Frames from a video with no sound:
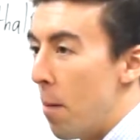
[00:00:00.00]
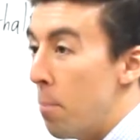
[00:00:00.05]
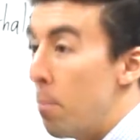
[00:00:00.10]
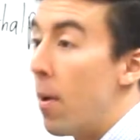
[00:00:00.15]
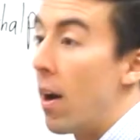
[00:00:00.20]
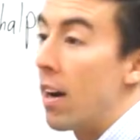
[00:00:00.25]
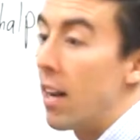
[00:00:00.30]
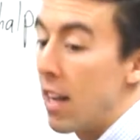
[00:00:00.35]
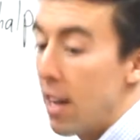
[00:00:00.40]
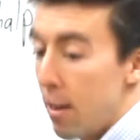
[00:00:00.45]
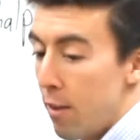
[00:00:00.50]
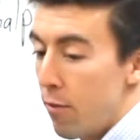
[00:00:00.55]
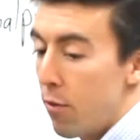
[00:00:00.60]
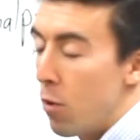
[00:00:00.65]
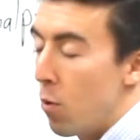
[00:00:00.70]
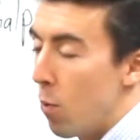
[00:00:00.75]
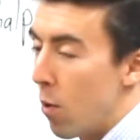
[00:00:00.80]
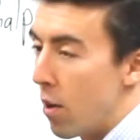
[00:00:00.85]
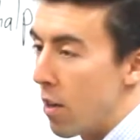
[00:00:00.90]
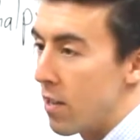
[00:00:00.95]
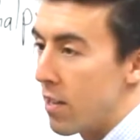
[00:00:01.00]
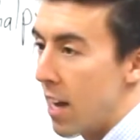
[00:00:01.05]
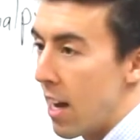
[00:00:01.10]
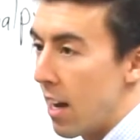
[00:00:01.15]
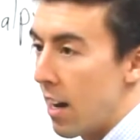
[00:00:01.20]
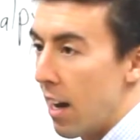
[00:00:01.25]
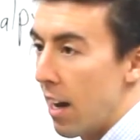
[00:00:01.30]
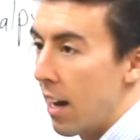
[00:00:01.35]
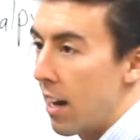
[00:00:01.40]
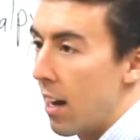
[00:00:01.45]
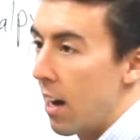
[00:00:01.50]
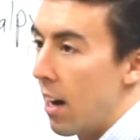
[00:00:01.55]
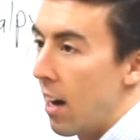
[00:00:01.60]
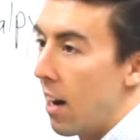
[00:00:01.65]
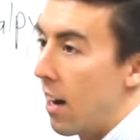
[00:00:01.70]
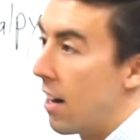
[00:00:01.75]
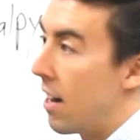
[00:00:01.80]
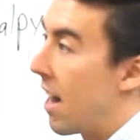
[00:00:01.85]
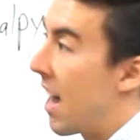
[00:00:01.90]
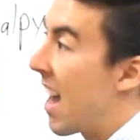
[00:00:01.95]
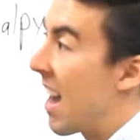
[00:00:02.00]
But if you were to take like an